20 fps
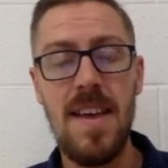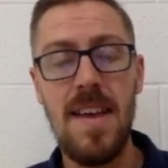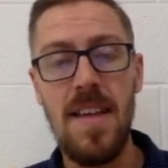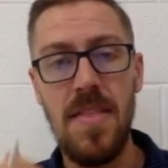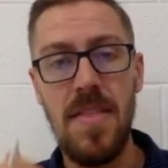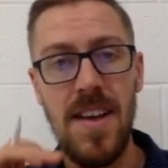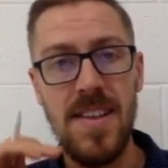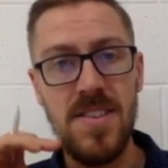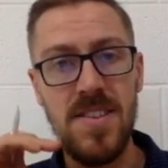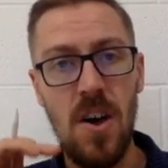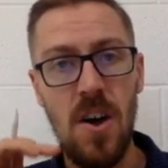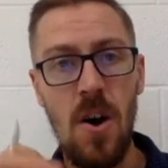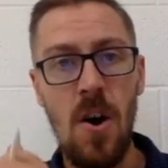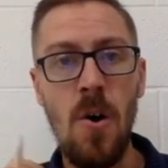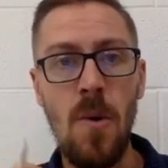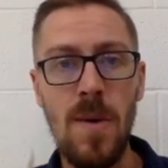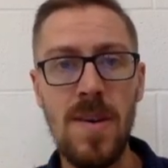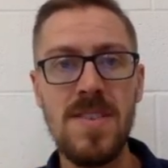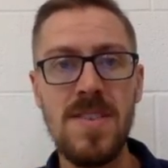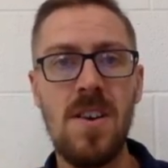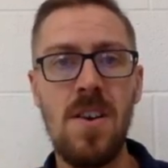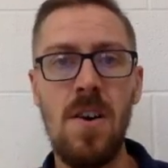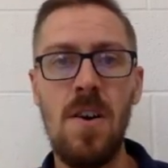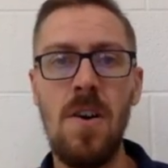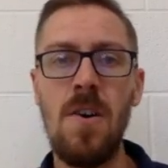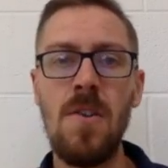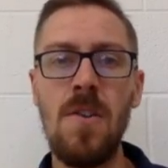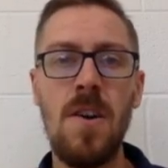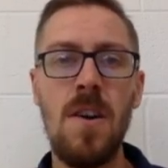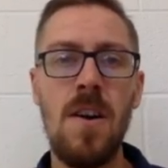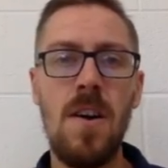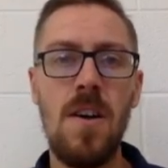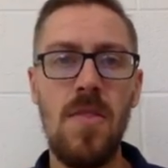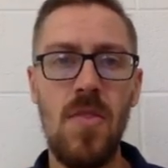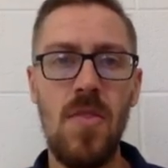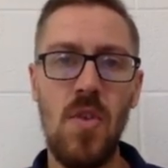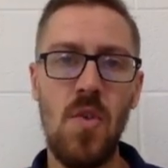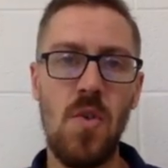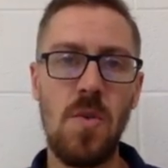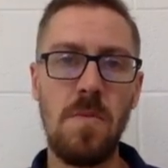that's always called
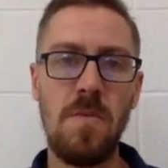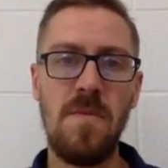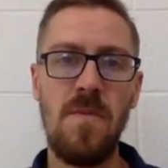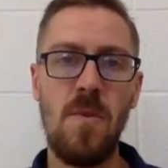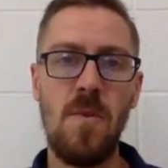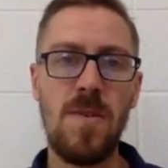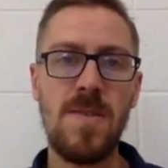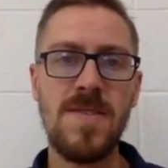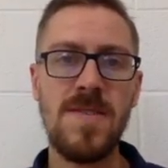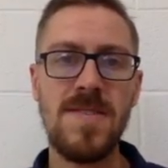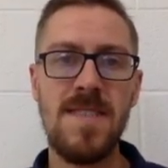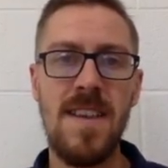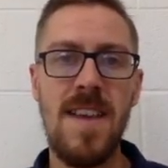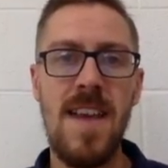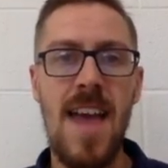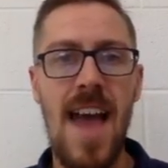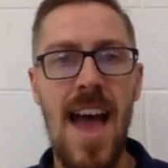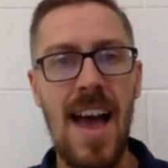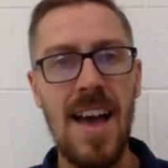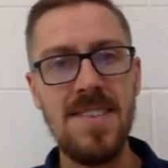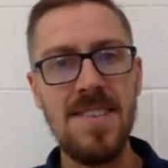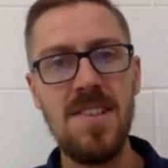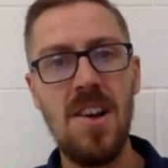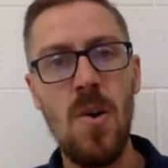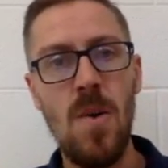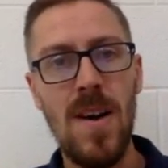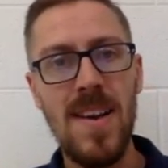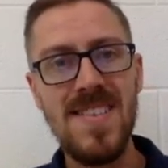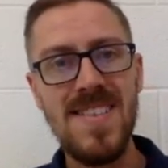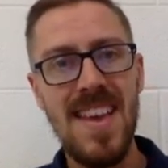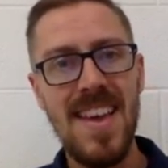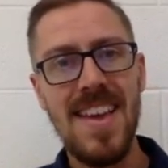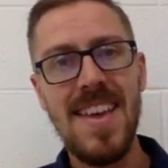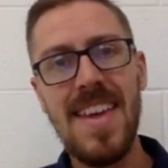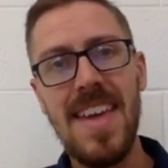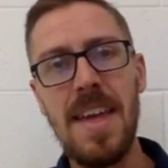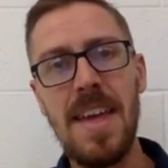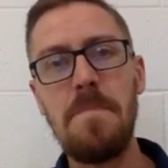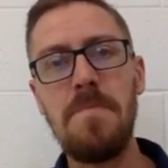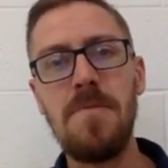the normal force. As always,
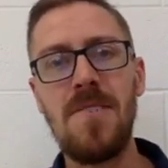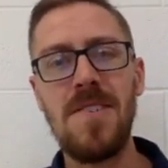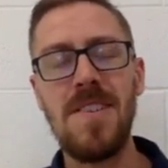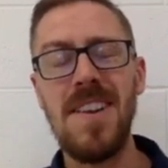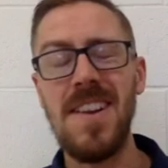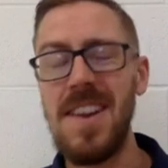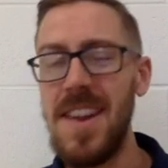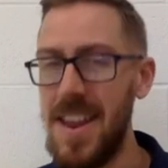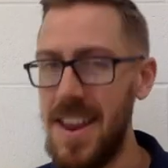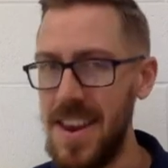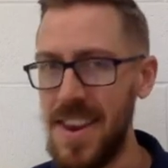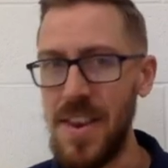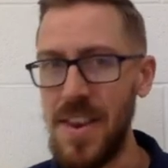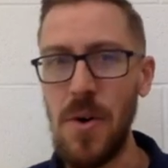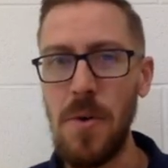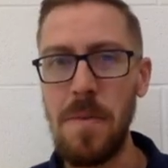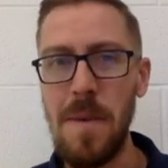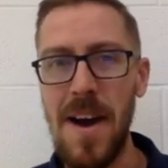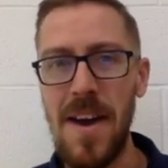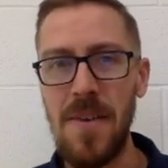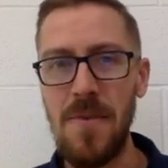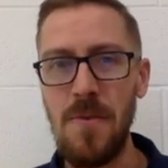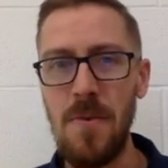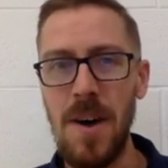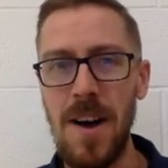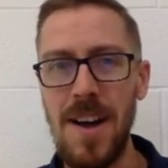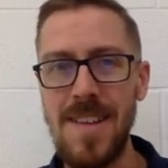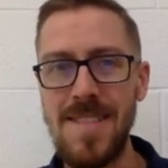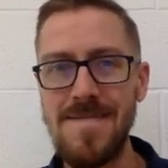keep learning no matter what.